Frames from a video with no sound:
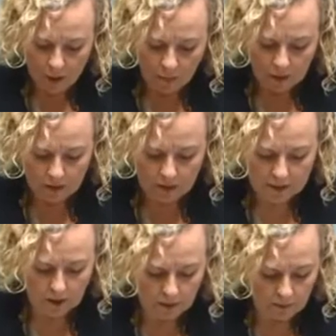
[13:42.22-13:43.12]
We
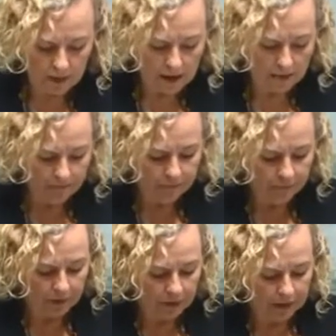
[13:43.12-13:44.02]
also
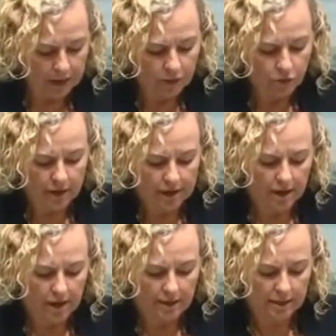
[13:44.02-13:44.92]
need to
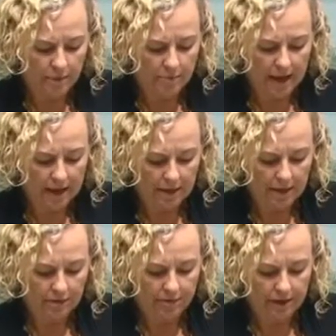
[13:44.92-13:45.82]
recognise that
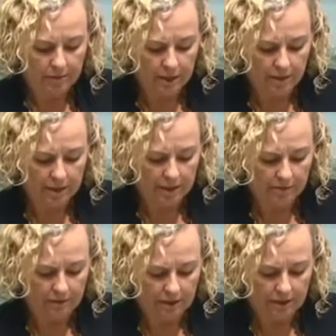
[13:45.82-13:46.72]
paid family and domestic
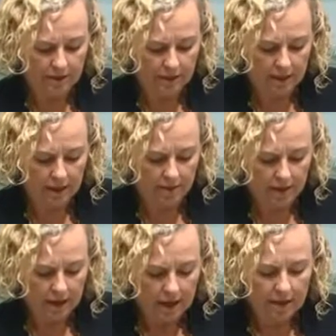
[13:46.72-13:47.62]
violence leave
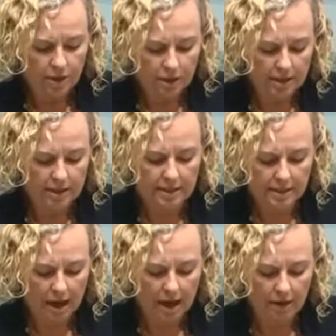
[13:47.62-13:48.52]
is just the
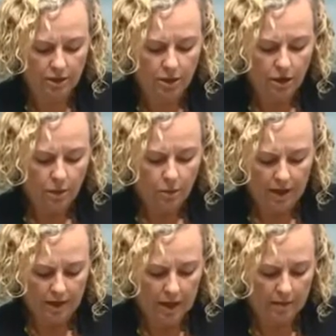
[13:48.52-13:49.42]
start when
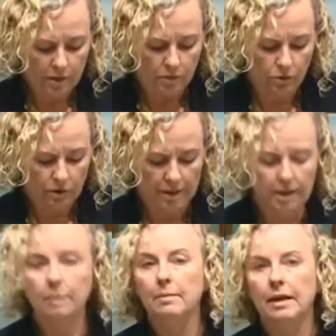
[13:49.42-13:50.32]
it comes to
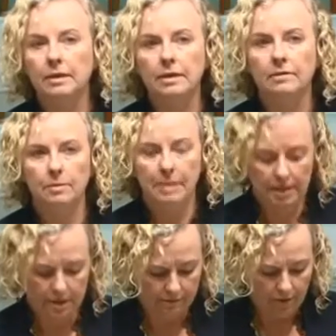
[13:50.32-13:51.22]
addressing the menace of
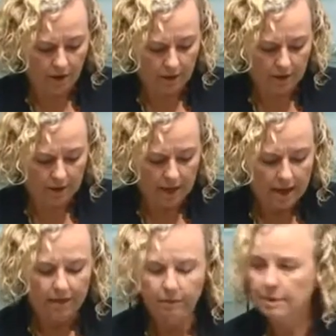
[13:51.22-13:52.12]
domestic violence.
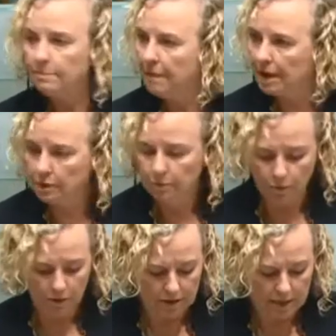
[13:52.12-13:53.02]
There is much more
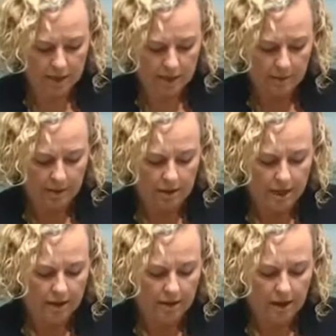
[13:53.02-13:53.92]
work that has to be
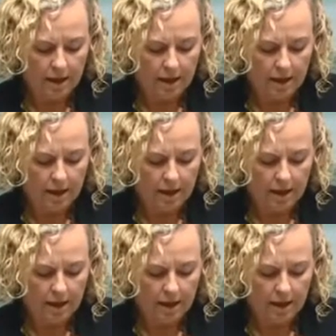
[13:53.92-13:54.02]
done.